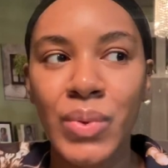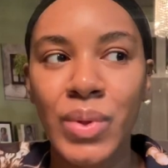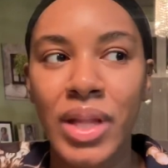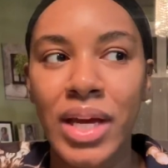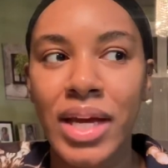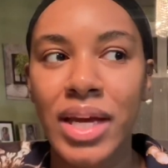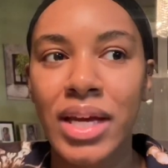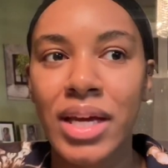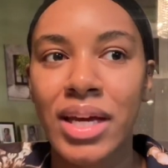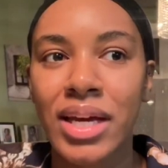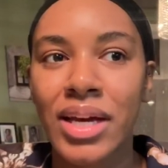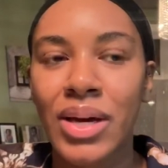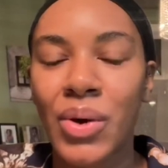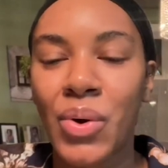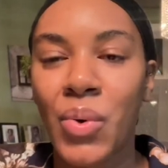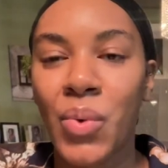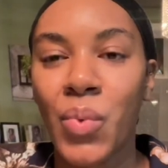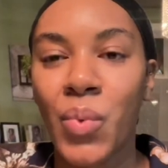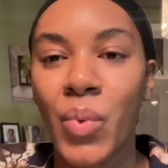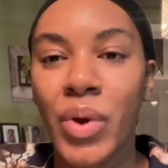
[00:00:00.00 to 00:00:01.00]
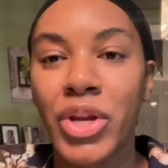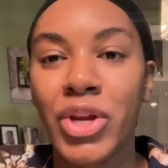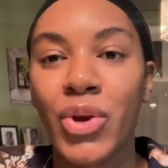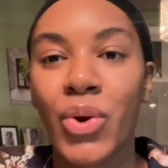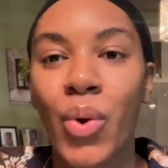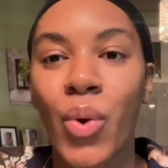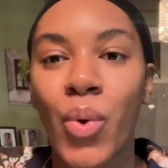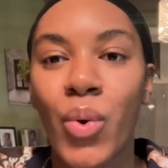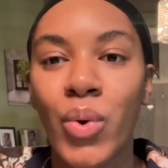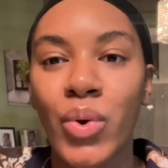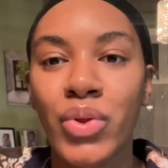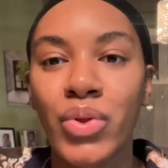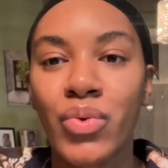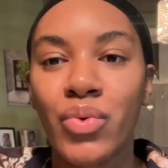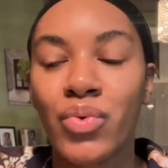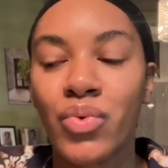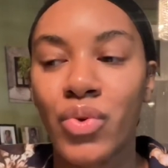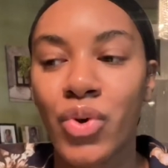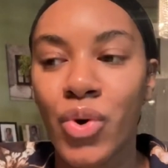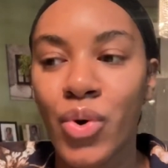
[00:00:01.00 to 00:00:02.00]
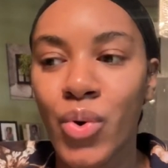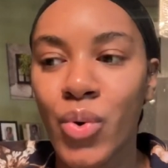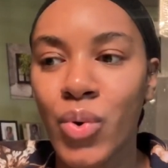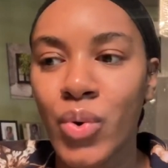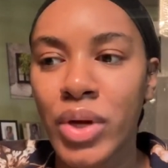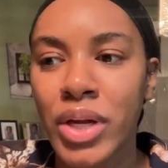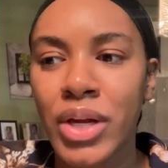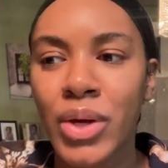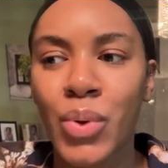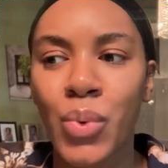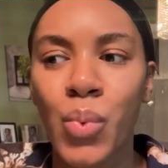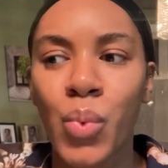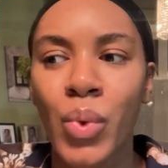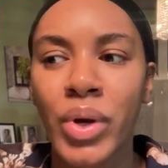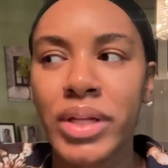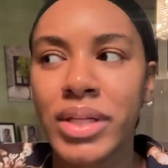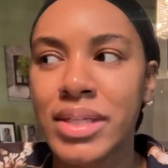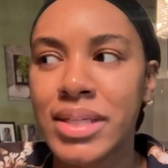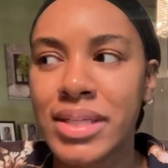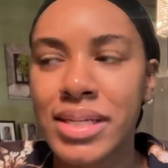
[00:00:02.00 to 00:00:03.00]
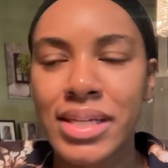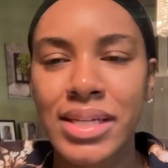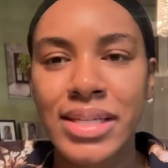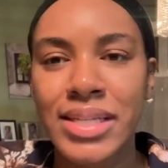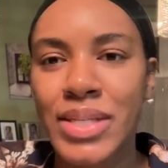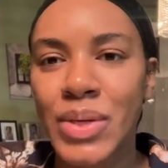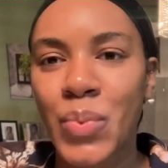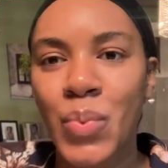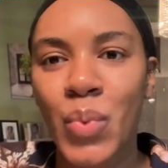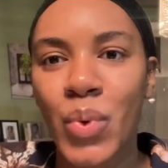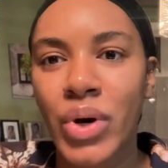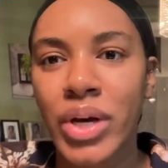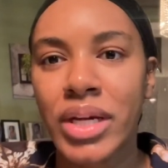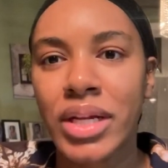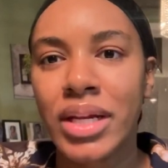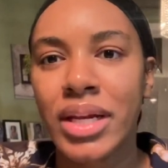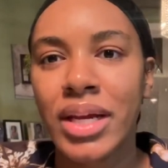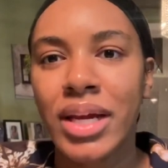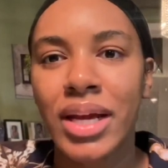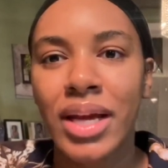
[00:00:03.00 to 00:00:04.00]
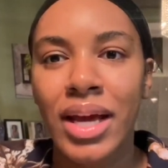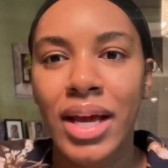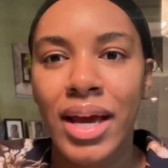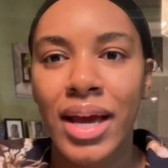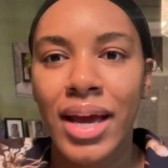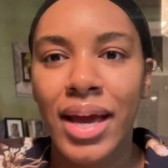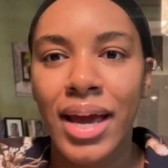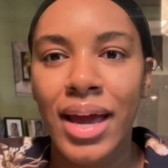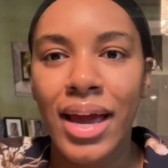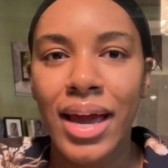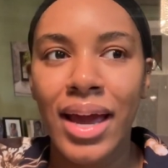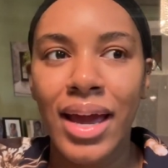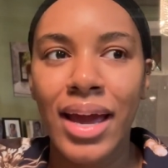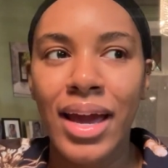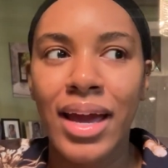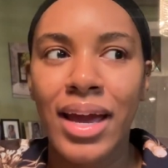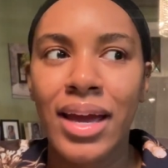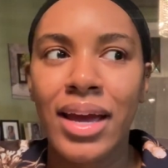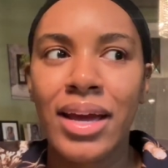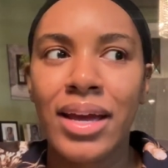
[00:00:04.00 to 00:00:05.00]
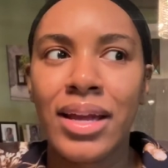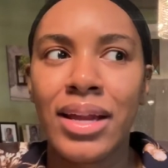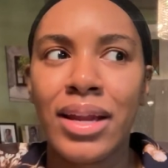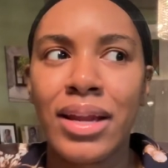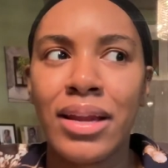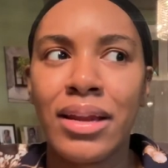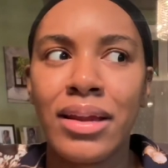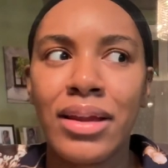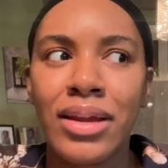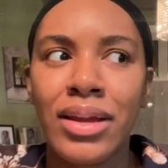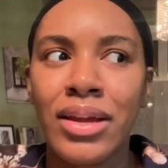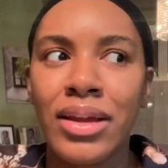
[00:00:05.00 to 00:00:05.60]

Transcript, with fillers: like when you're on the road and you're witnessing to someone and,